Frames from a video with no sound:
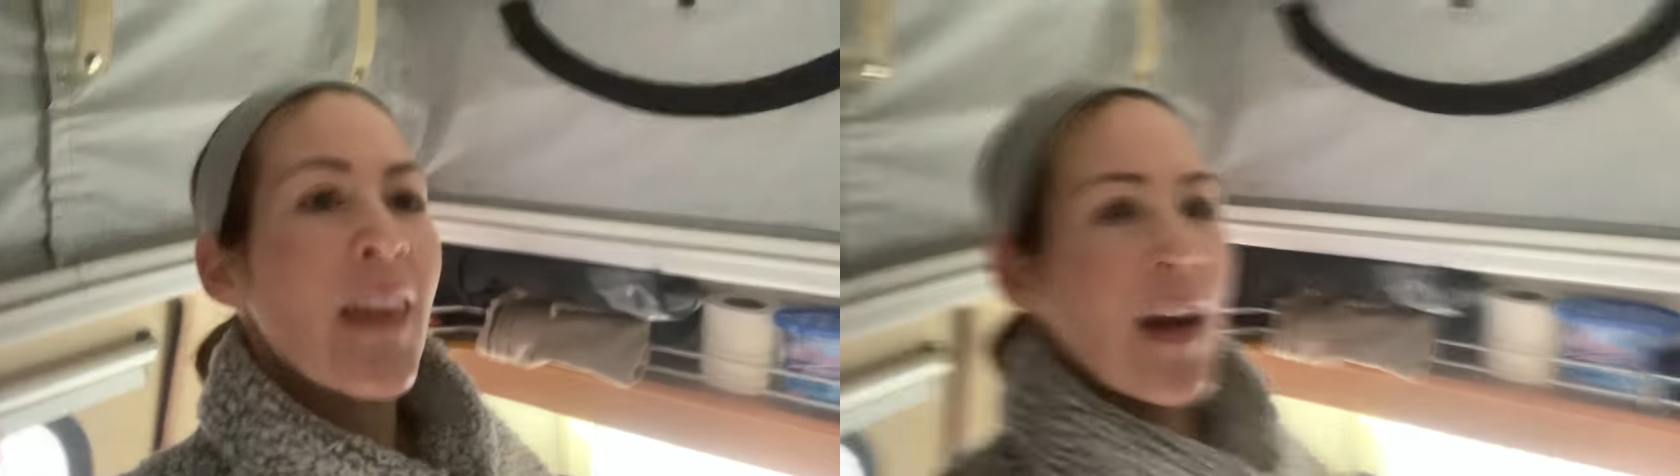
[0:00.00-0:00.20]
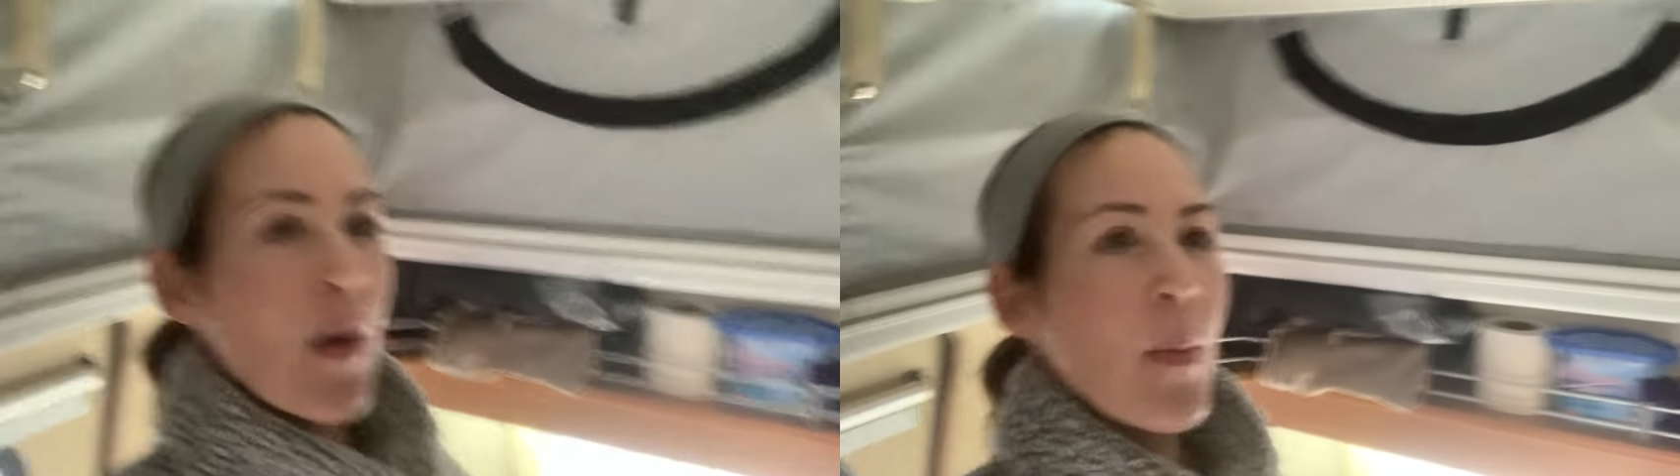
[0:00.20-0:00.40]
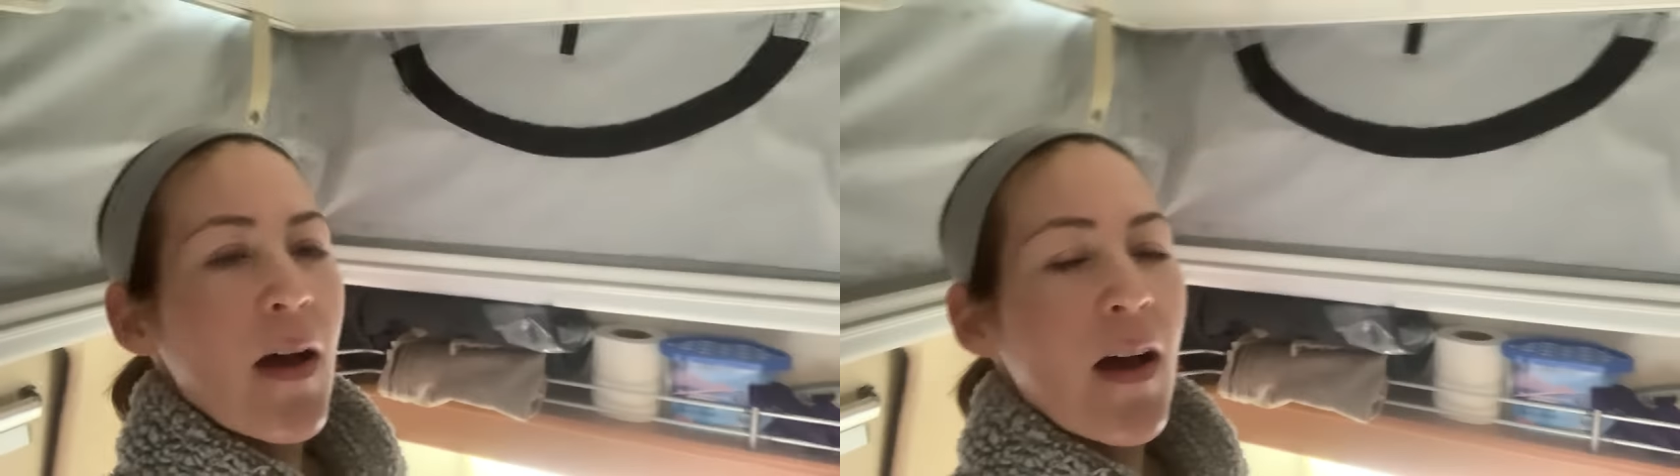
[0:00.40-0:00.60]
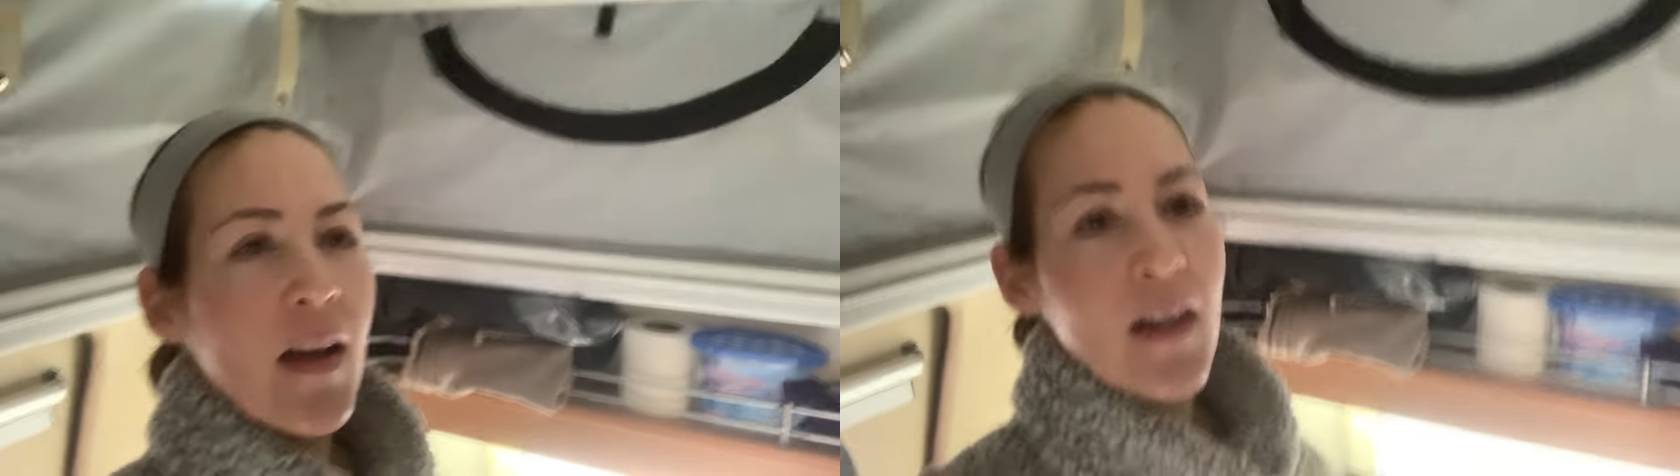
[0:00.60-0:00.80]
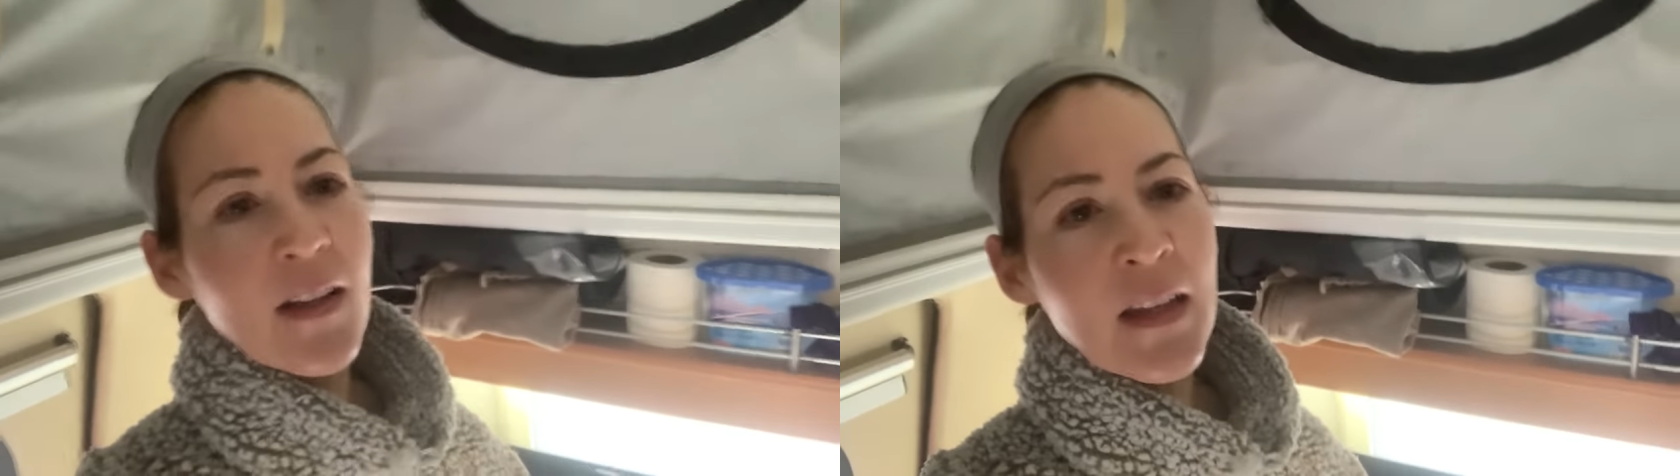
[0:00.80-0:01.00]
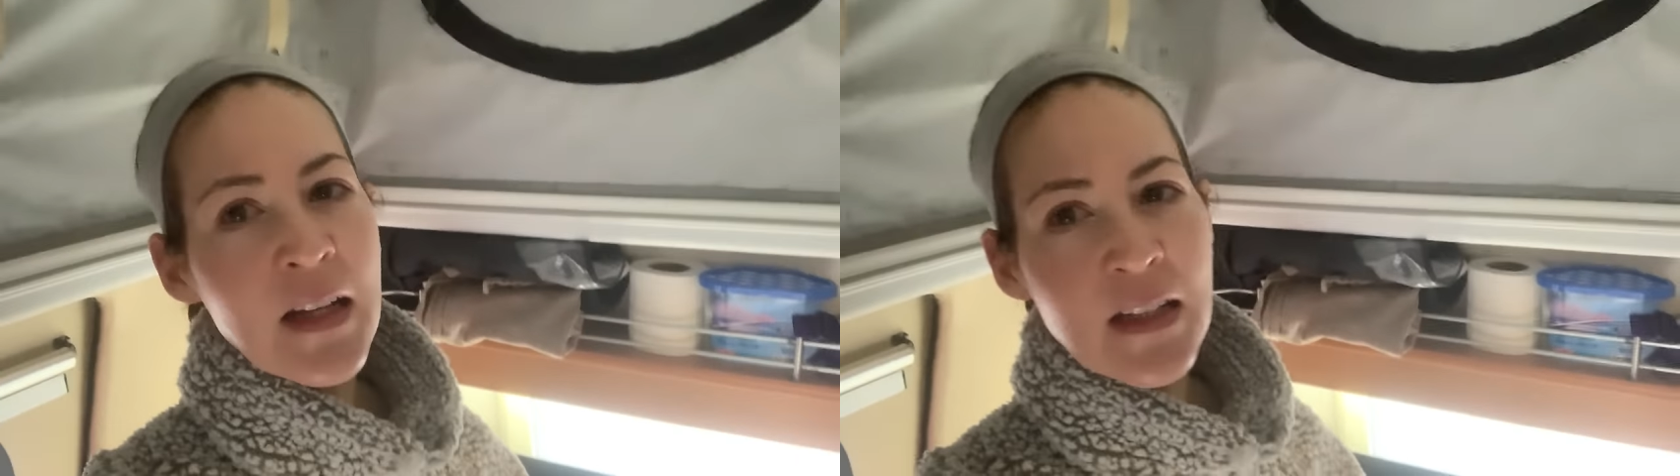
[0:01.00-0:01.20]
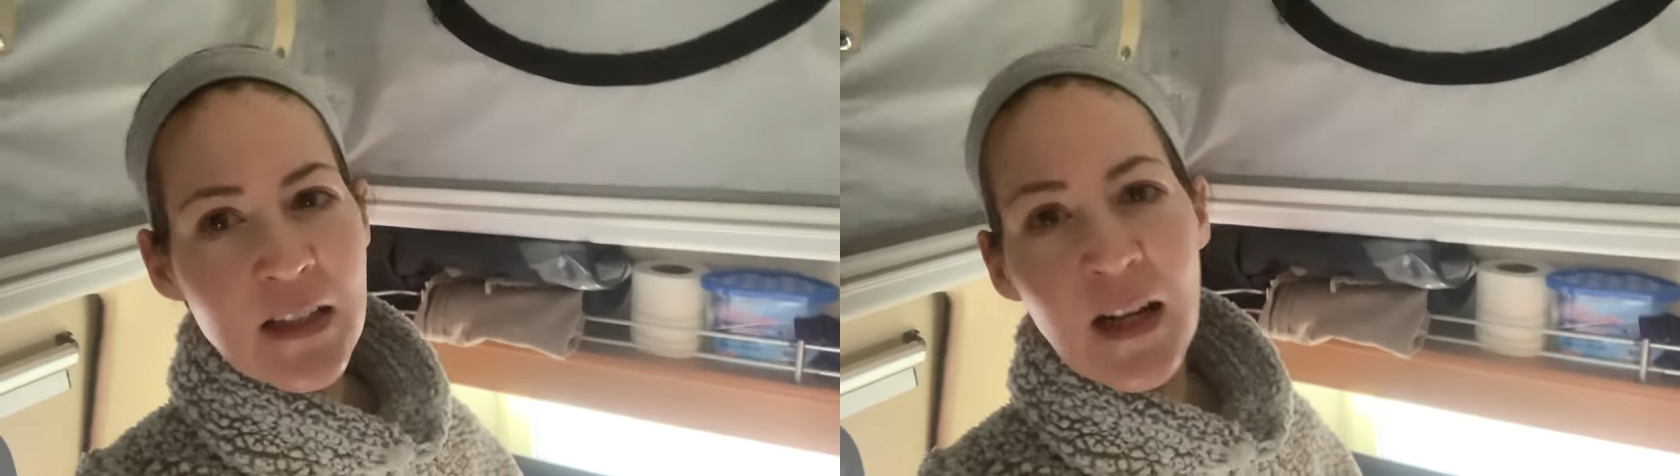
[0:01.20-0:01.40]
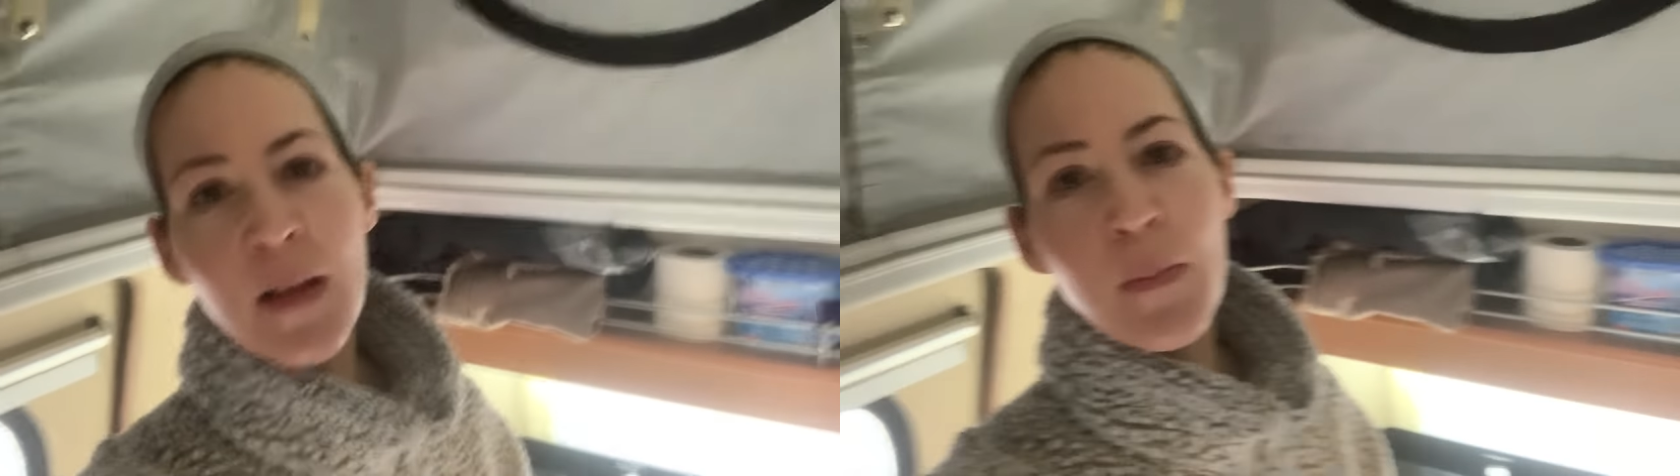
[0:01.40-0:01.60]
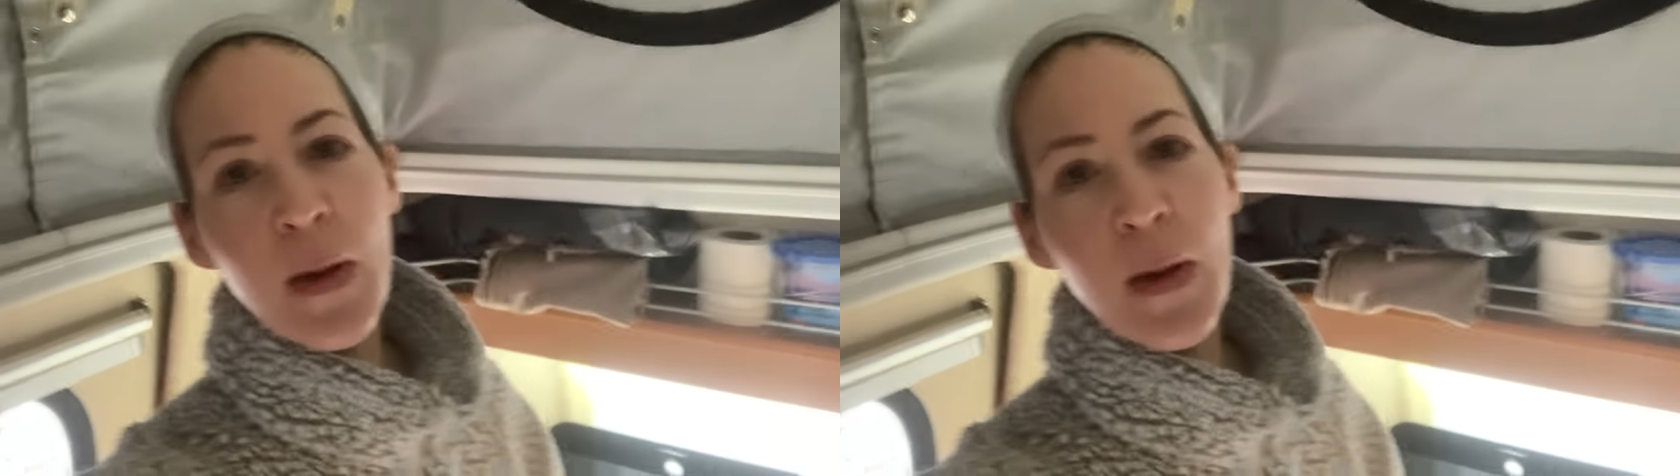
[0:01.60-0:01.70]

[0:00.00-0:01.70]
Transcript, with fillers: then I'll buy the insulating